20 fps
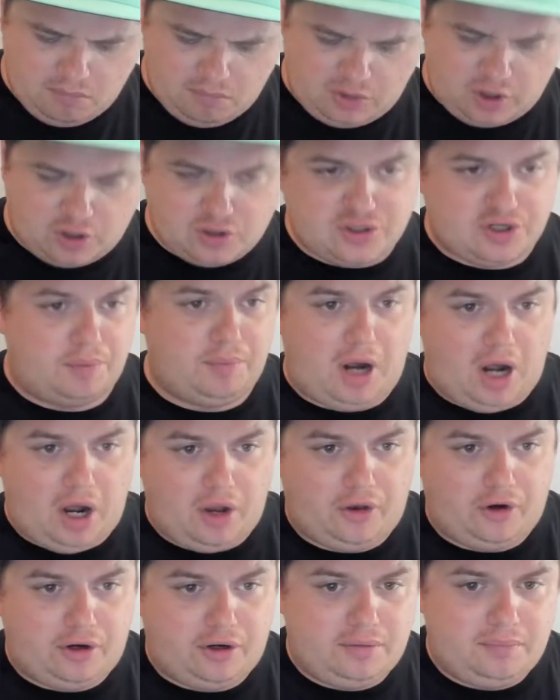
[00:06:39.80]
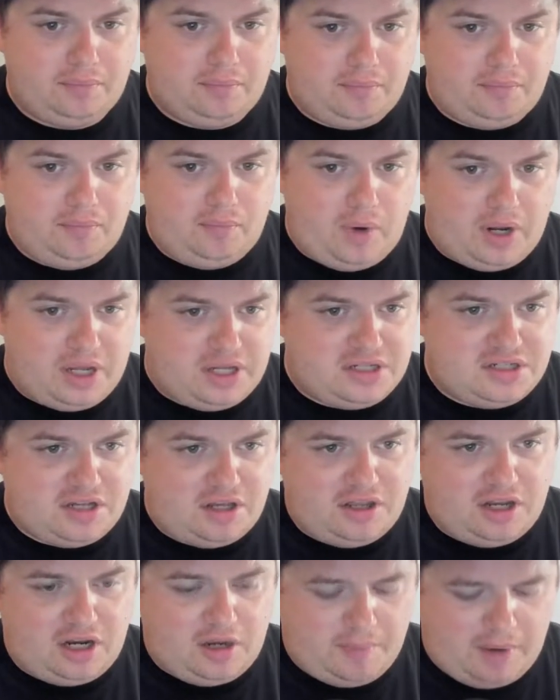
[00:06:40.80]
there's some other ways to
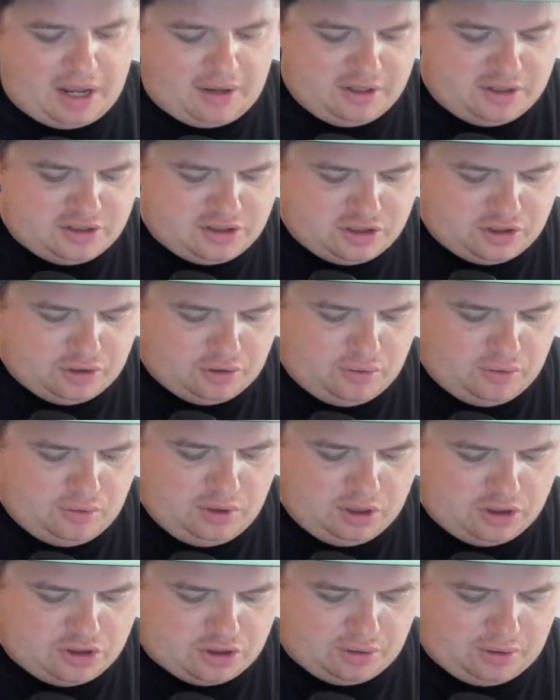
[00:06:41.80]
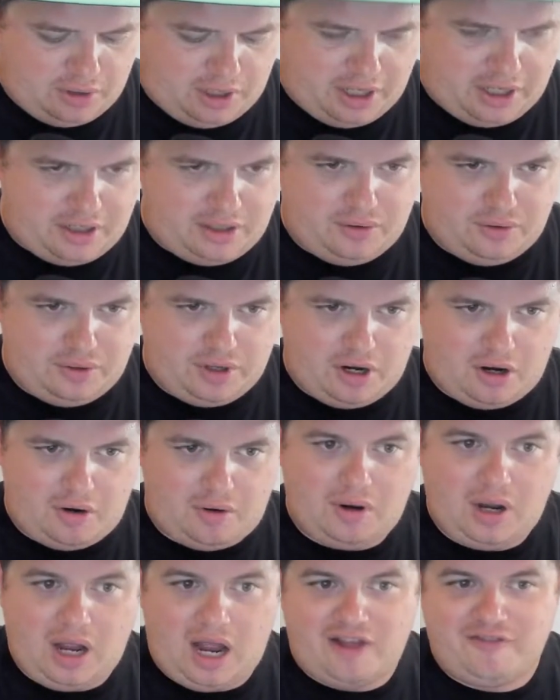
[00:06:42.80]
think about this too. So like,
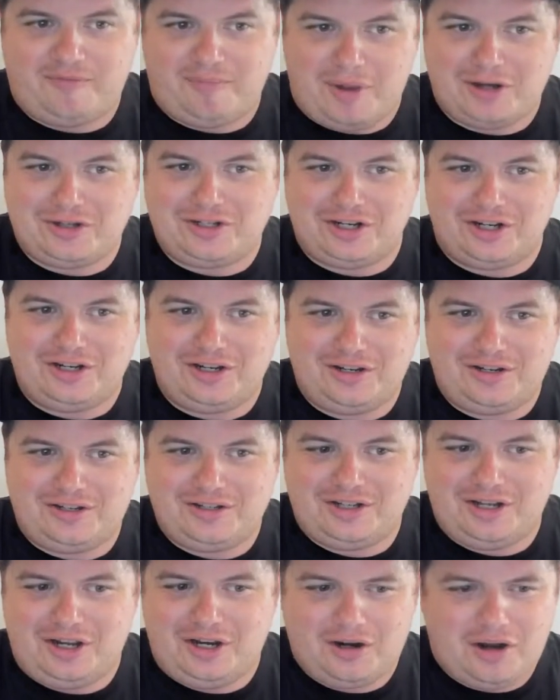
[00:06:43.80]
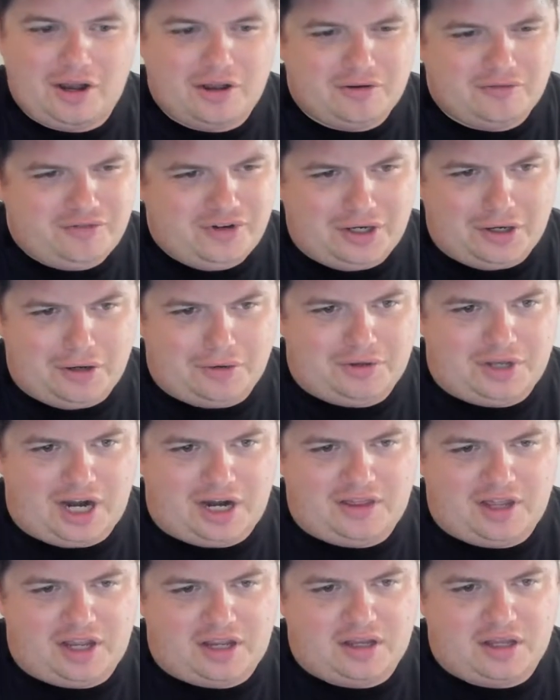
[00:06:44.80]
I've mentioned in another video that I
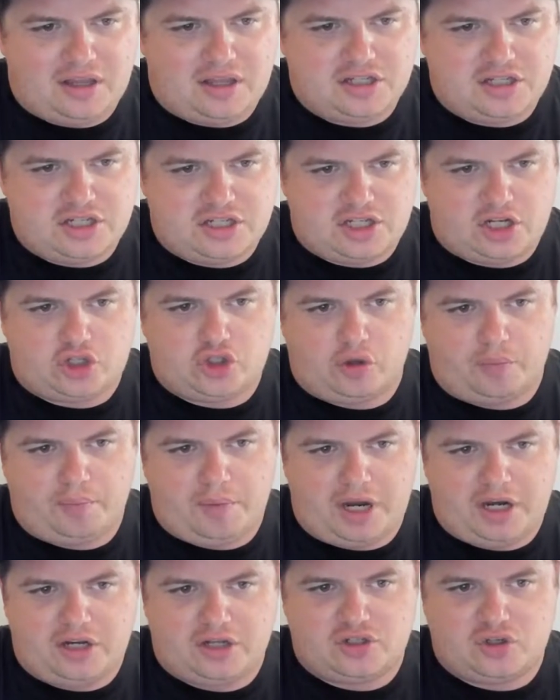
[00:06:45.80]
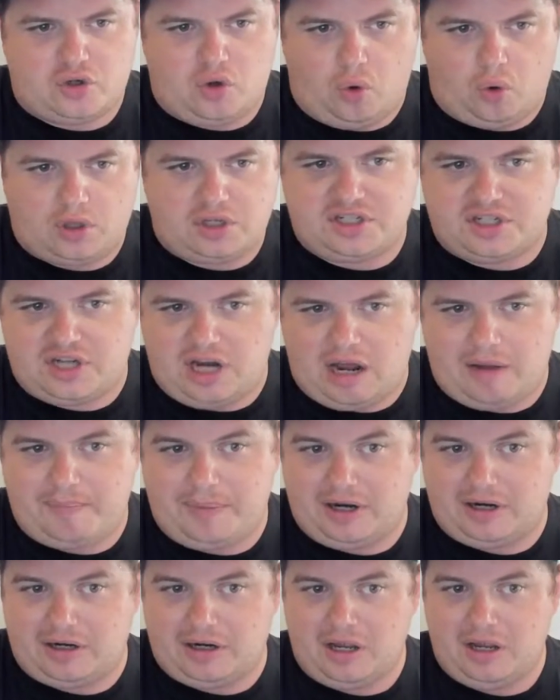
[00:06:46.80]
think that this is a tremendous courts
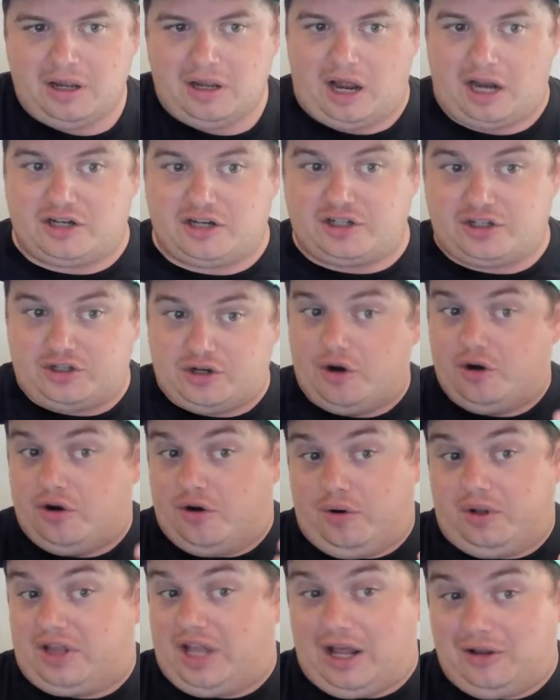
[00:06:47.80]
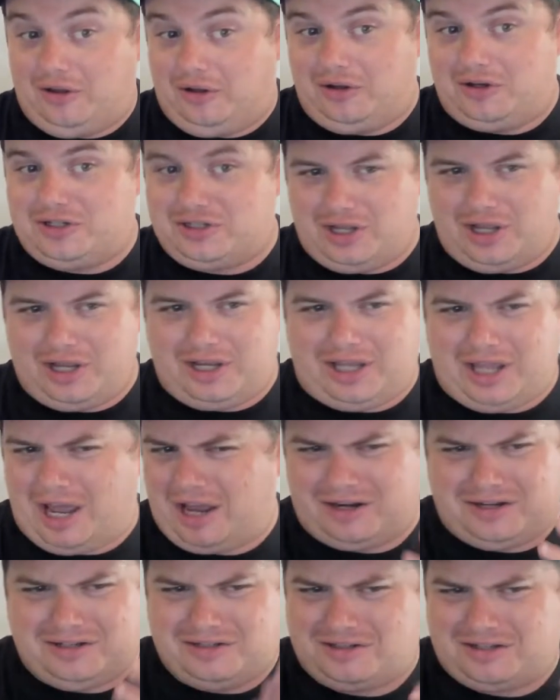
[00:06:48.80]
topic. I just don't know what that looks like
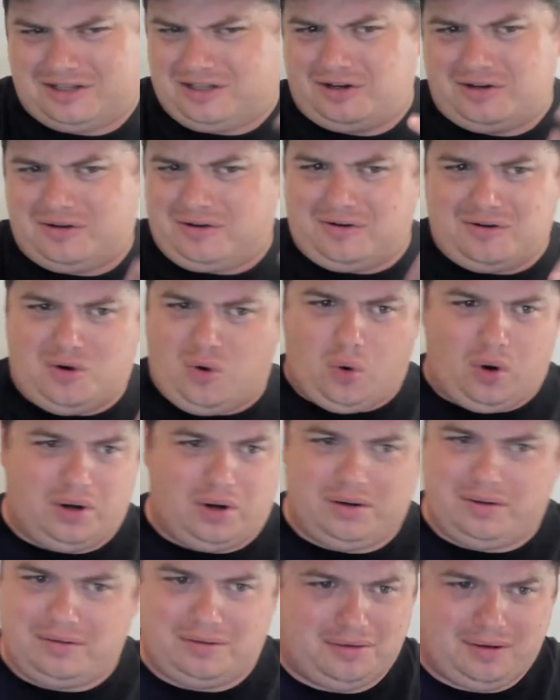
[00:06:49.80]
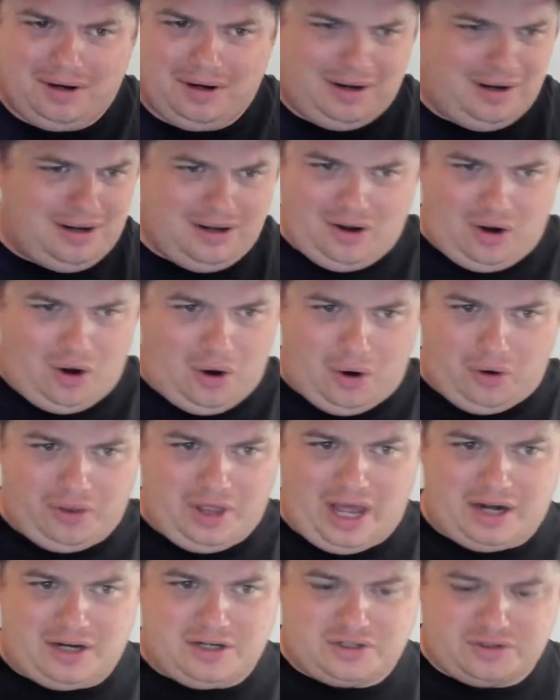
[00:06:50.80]
yet because the court and all
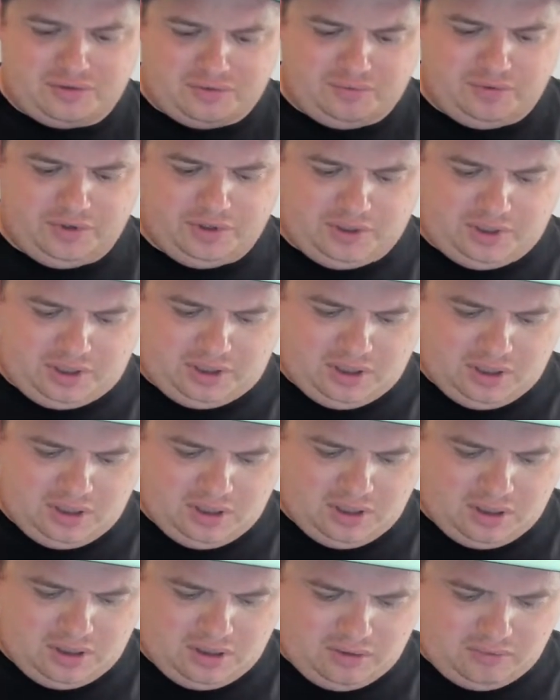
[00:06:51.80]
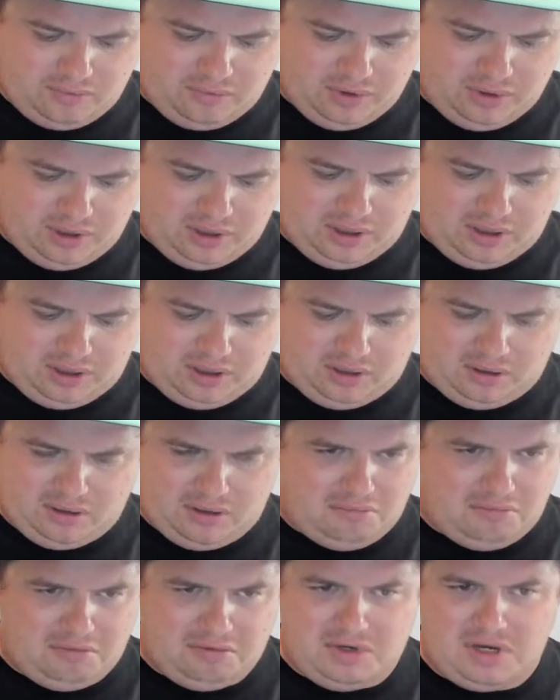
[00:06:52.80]
that is really, really
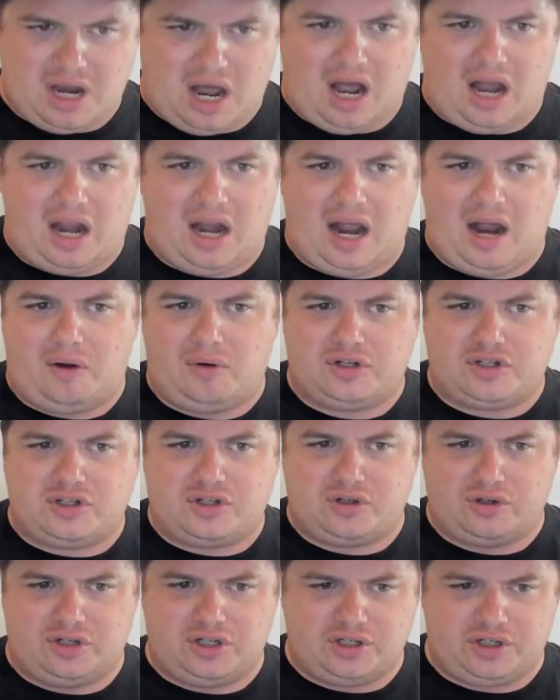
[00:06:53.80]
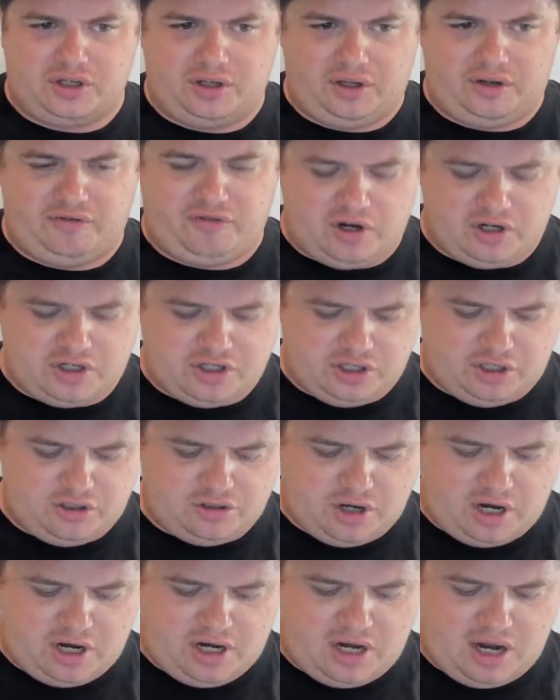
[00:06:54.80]
not how it traditionally functions
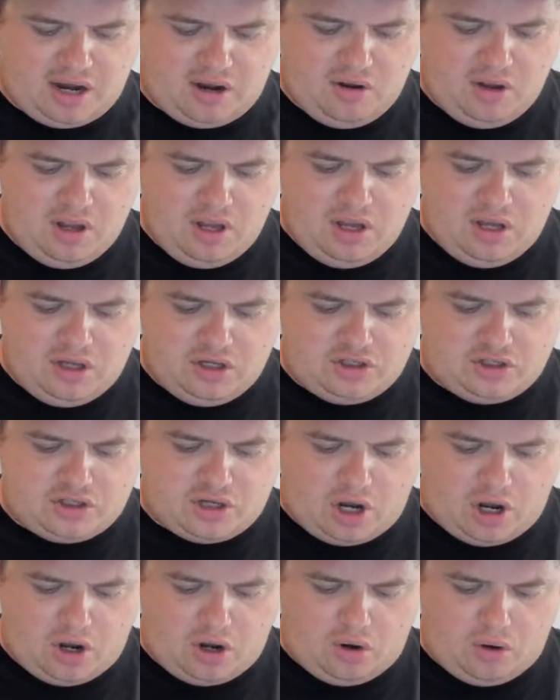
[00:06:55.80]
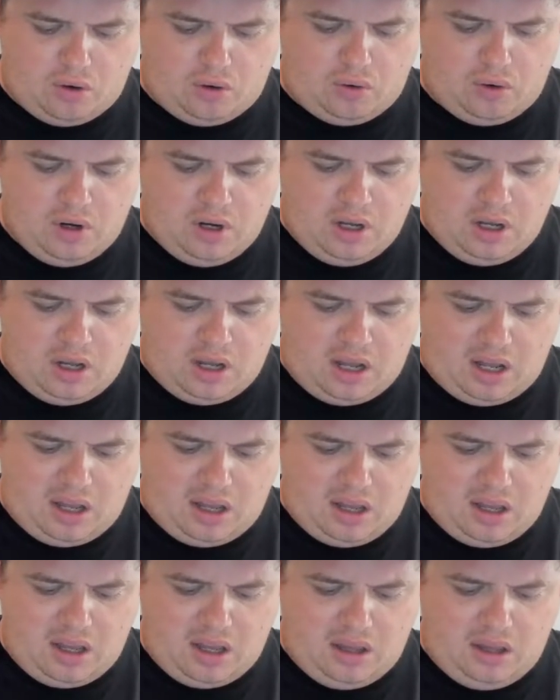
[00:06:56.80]
right now. So
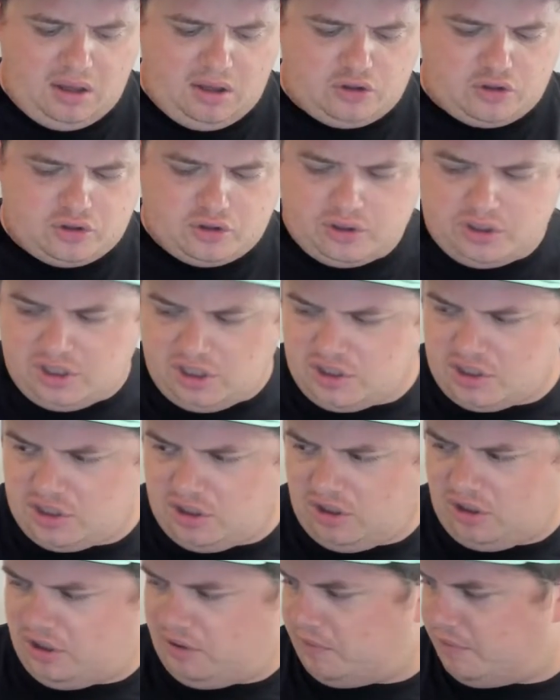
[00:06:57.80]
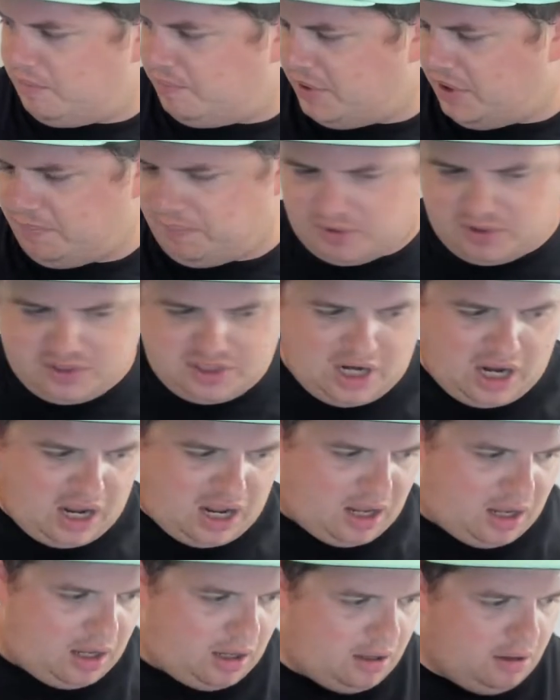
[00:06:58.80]
traditionally when people
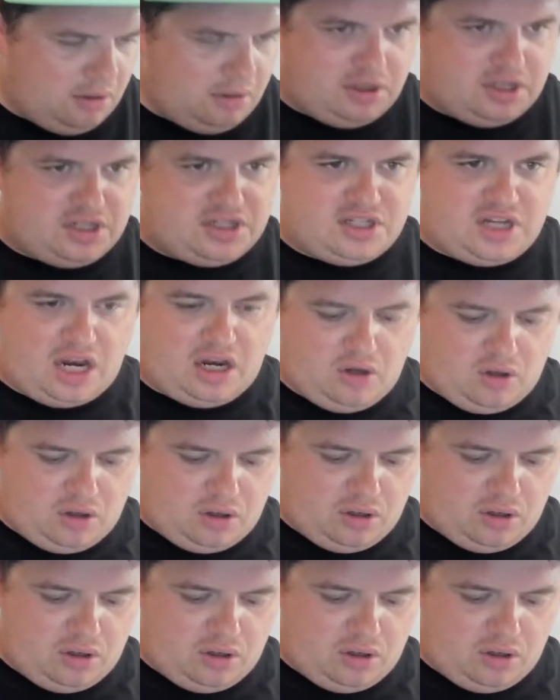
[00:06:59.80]
say the state,